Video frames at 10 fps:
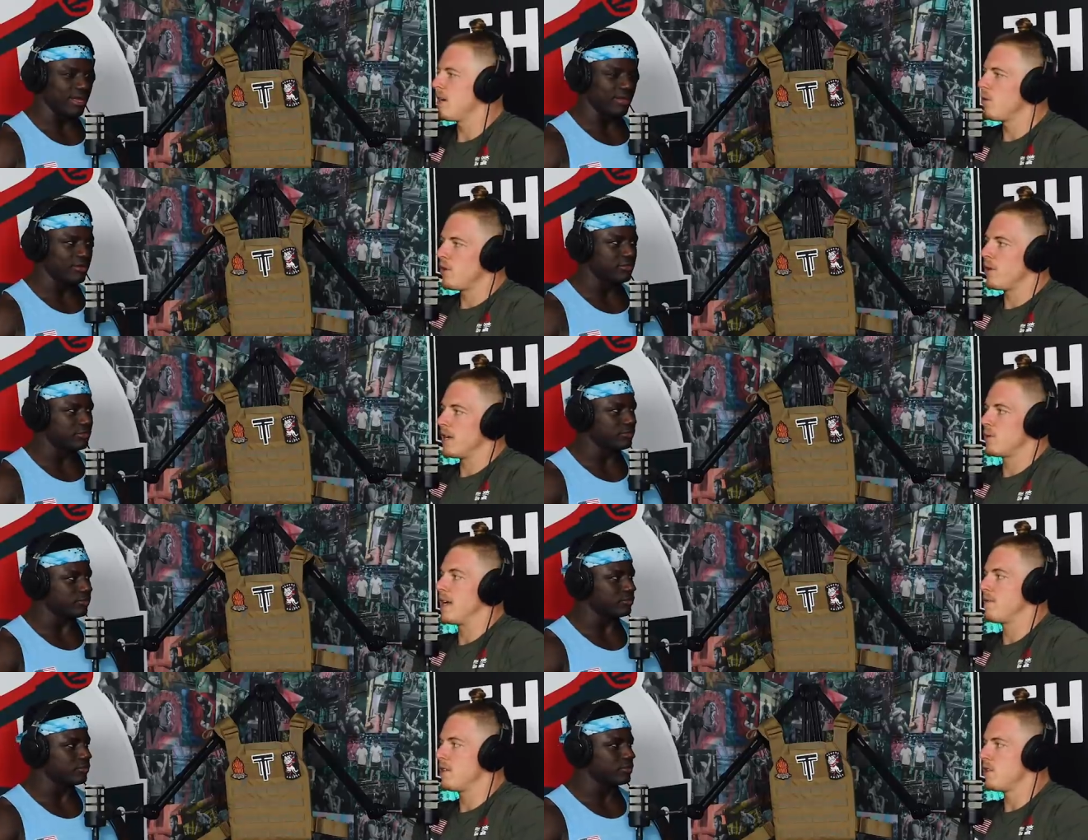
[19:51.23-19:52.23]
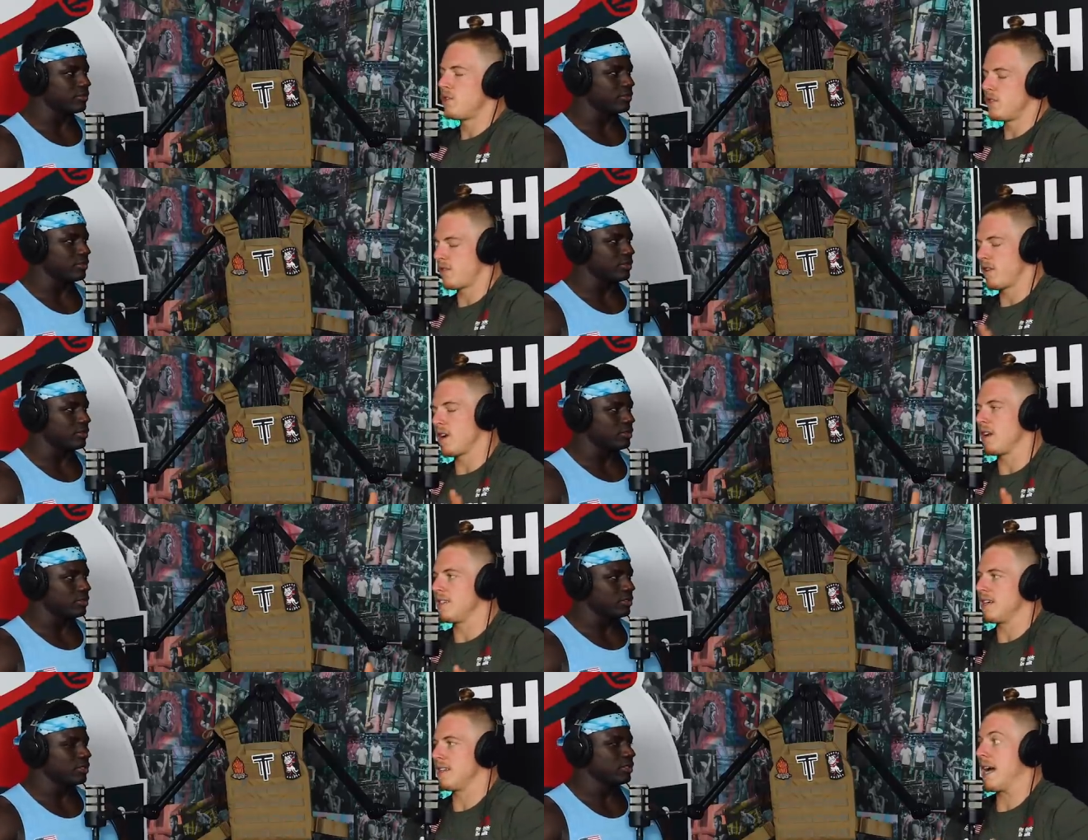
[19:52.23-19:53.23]
Speaker 1: is that what you guys would have to do, just for
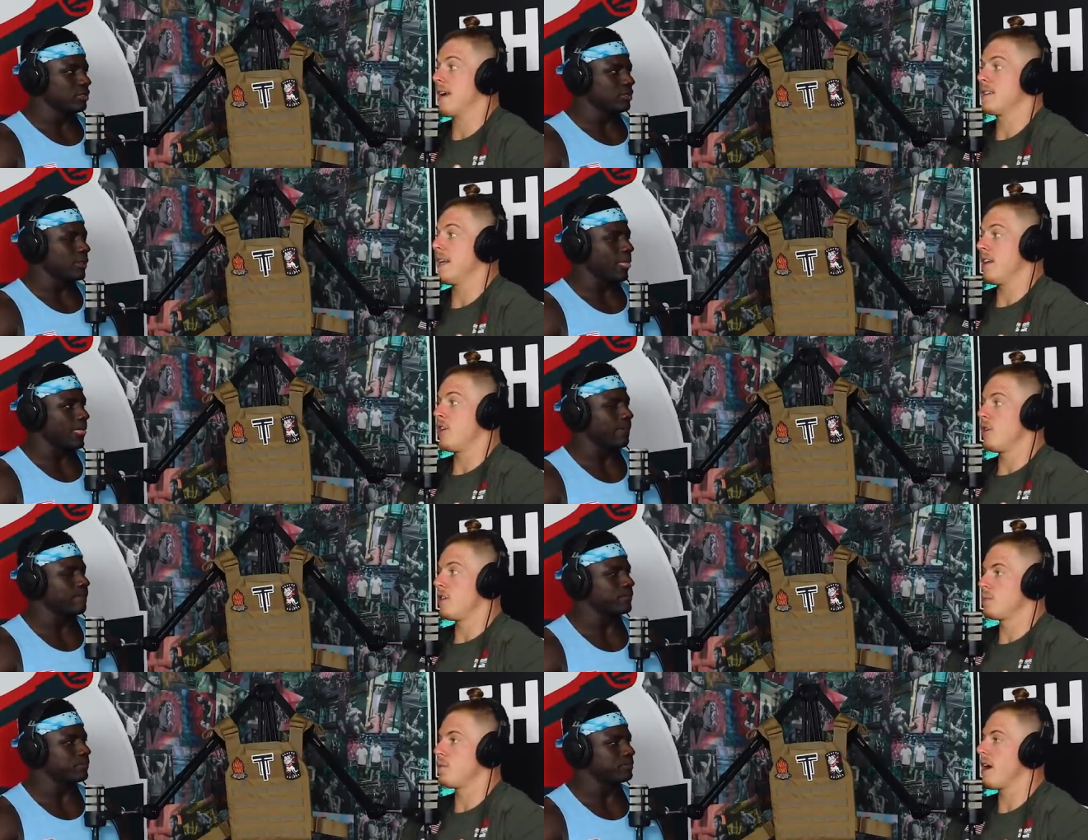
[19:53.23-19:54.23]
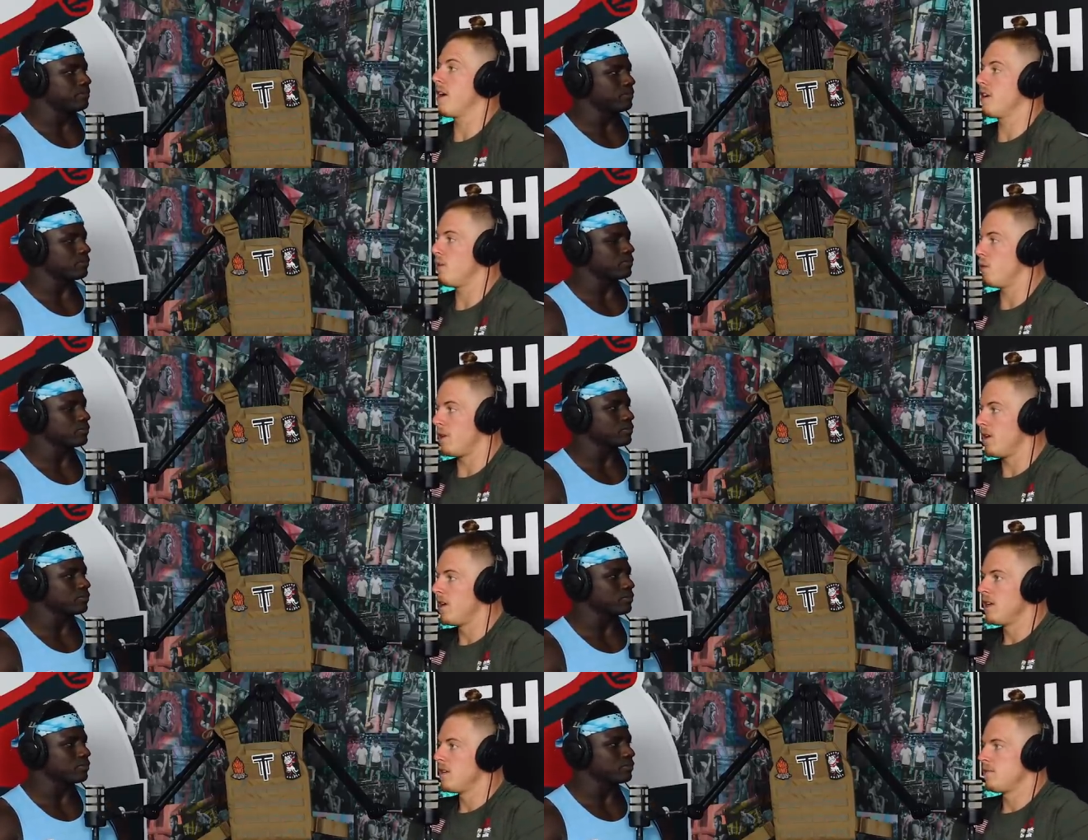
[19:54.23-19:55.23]
context? Because I, I didn't know this prior. You would
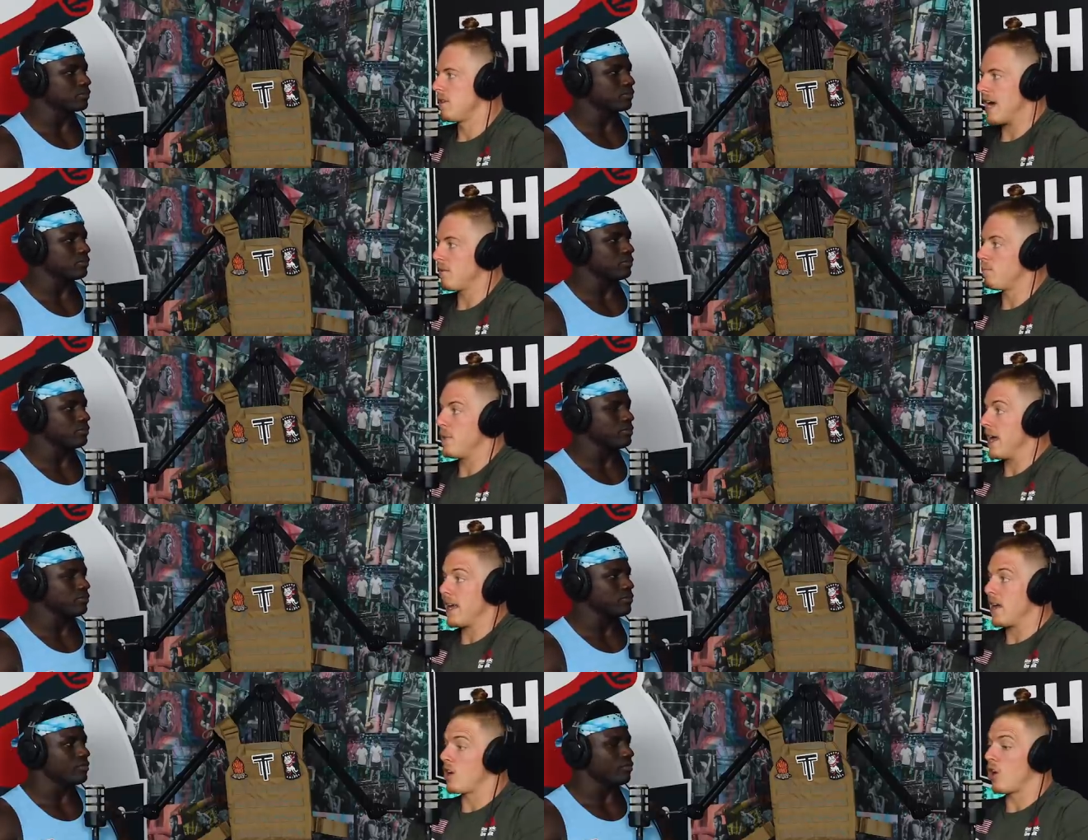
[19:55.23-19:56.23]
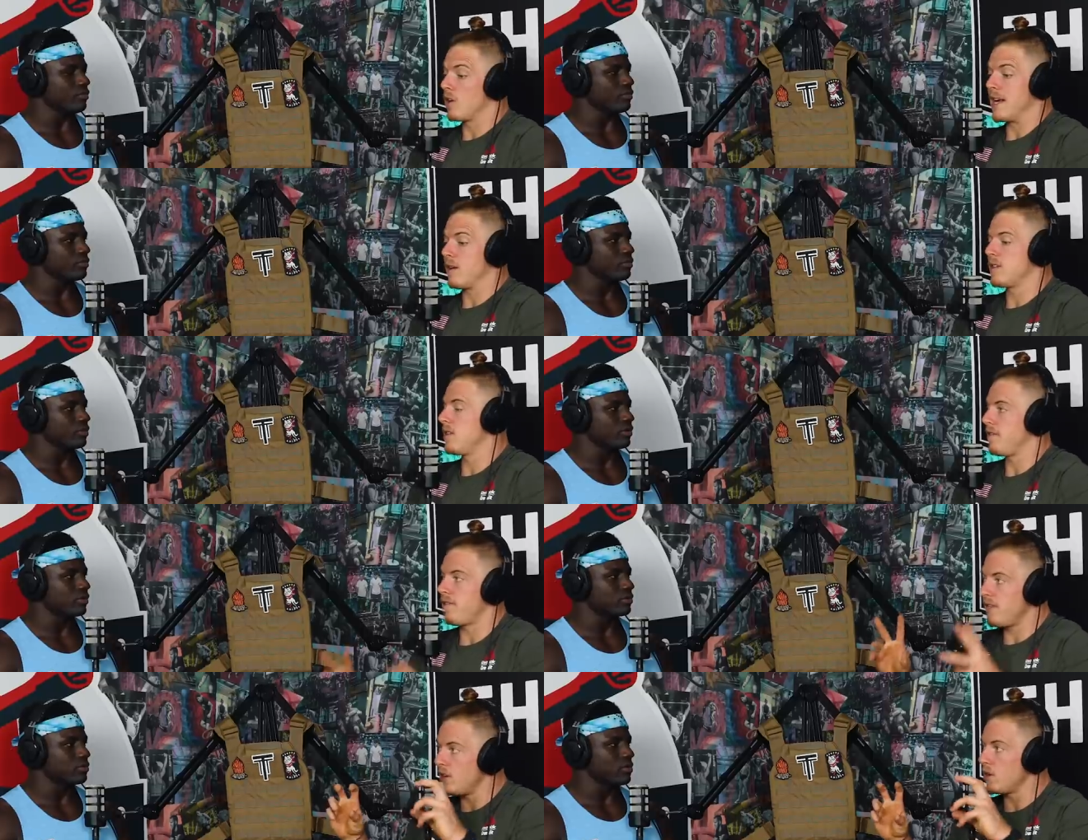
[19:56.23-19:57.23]
ha be, get called out to the
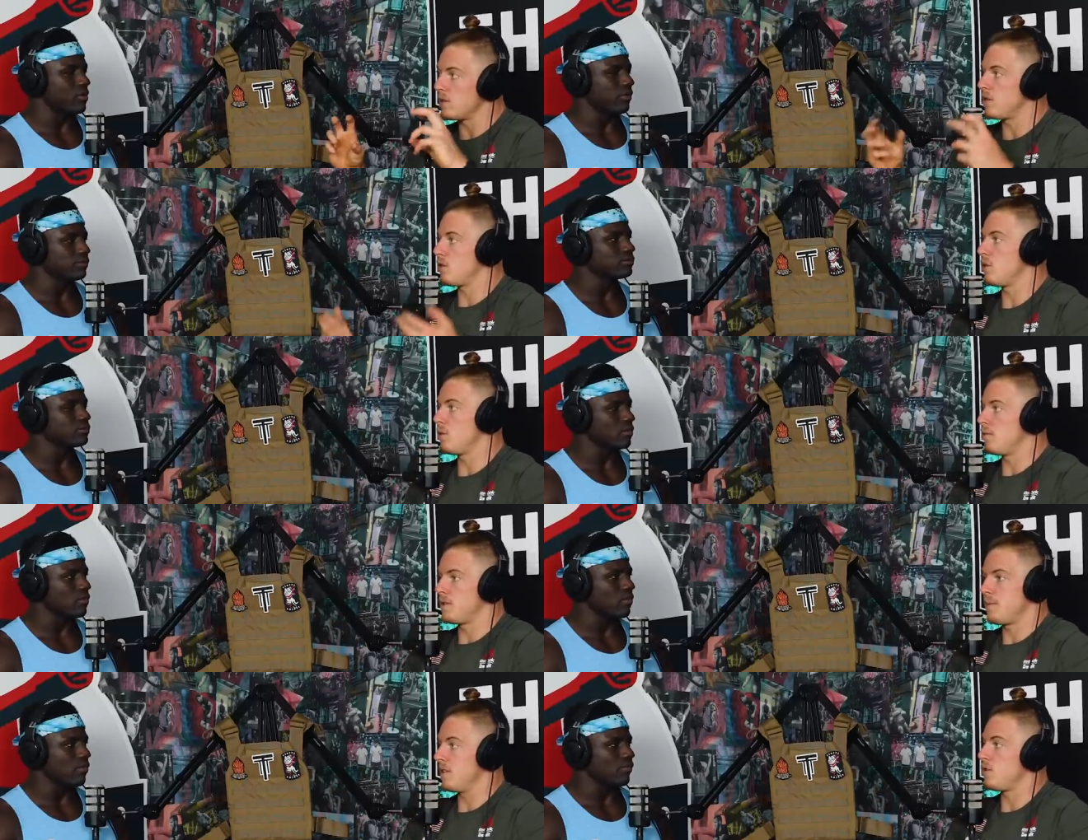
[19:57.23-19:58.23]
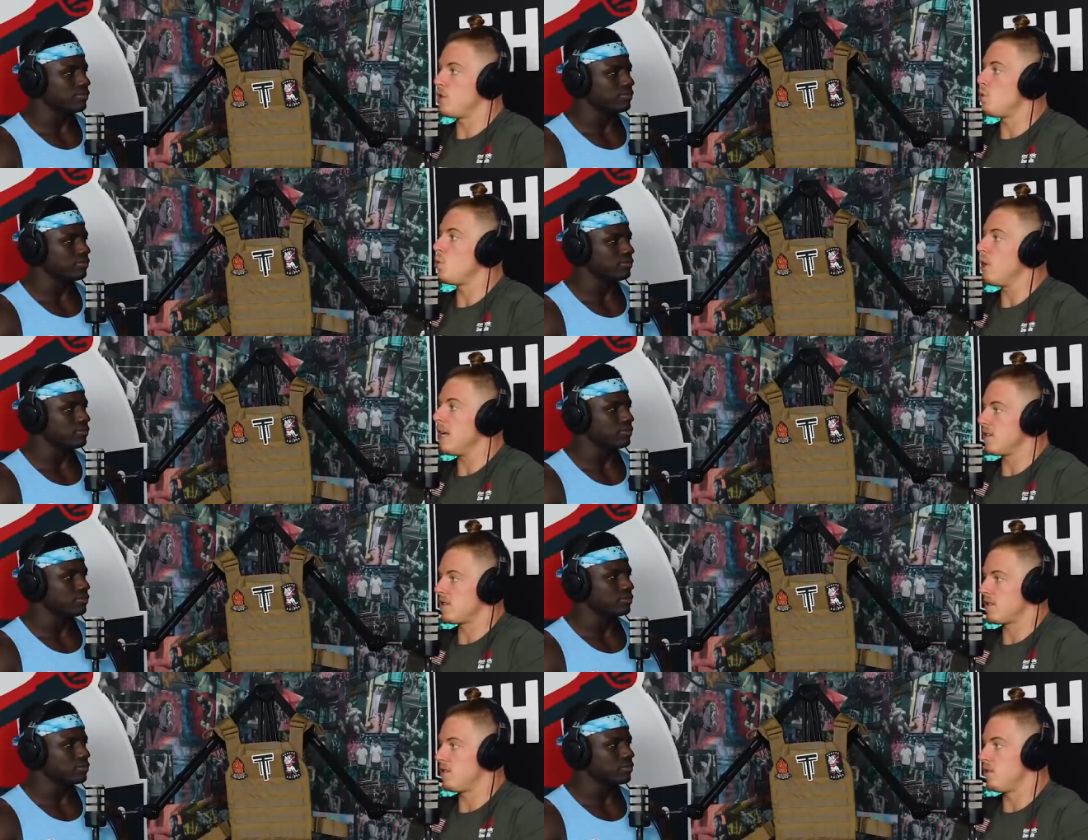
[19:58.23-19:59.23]
field to spend two
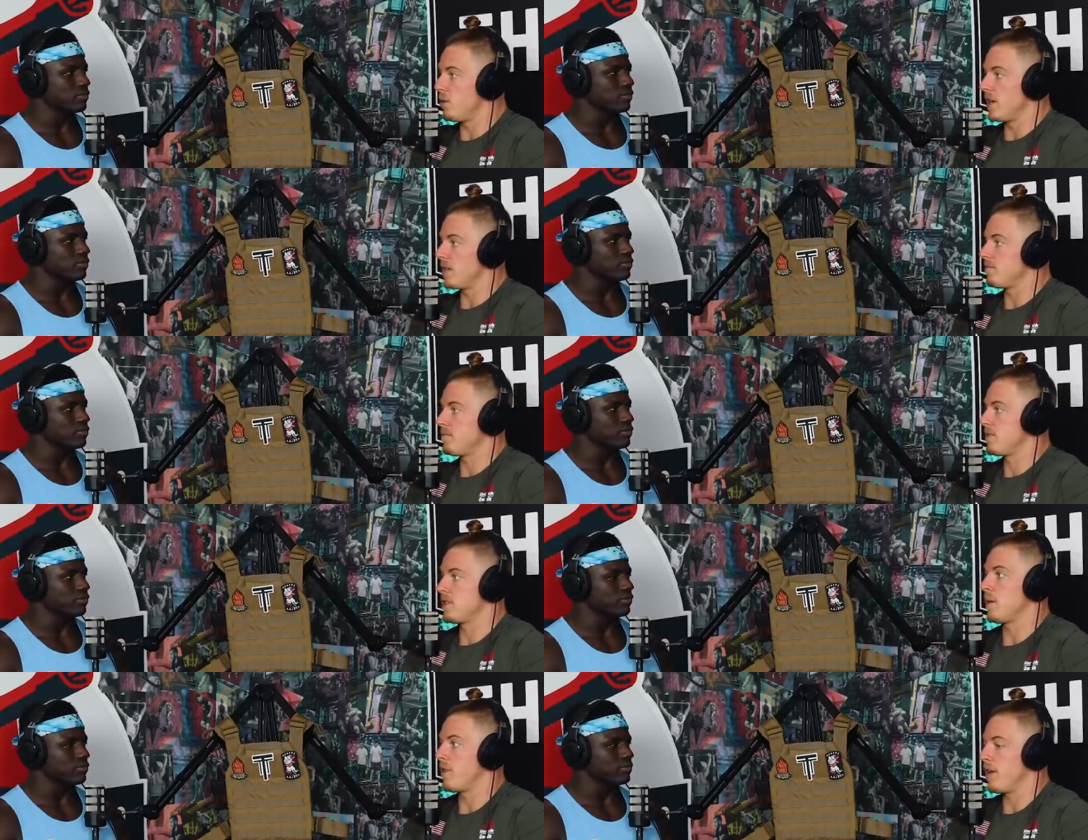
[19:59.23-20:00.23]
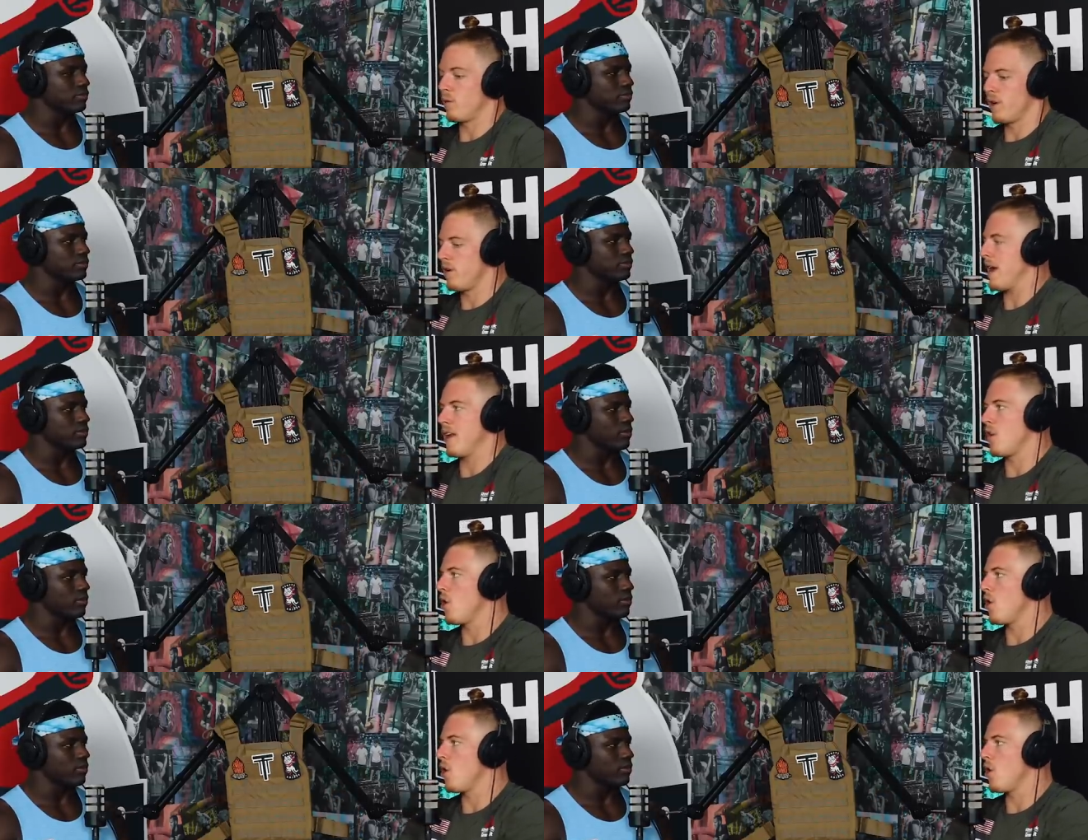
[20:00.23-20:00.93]
weeks doing something where you had